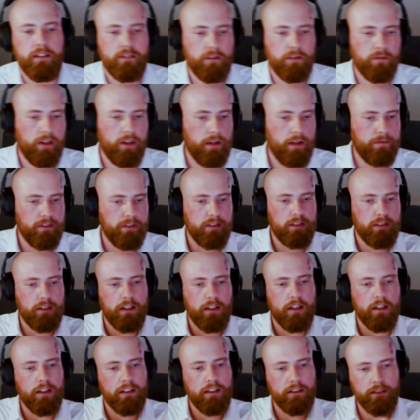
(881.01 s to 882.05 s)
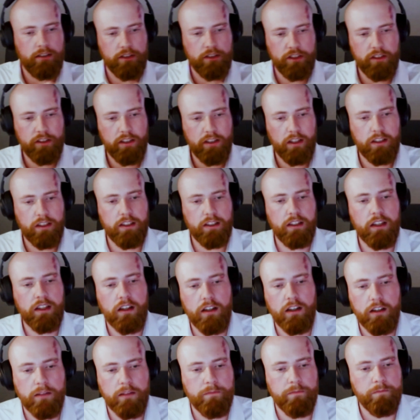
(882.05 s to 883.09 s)
So we have it digitally
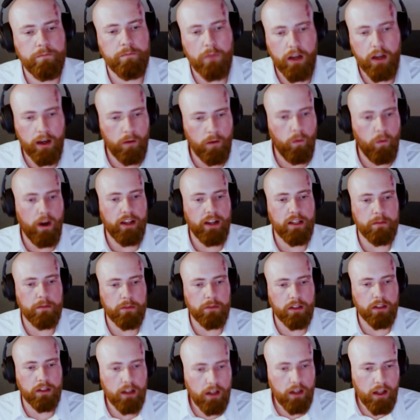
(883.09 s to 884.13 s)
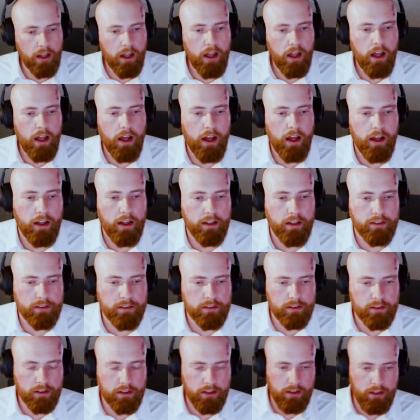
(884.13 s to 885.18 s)
available,
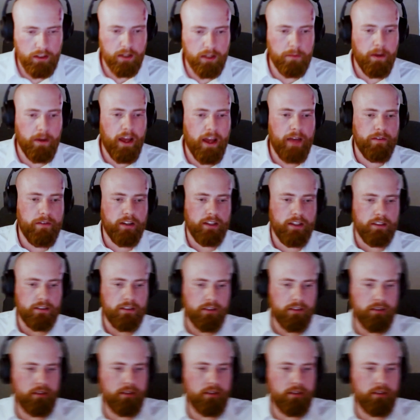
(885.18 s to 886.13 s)
and by having it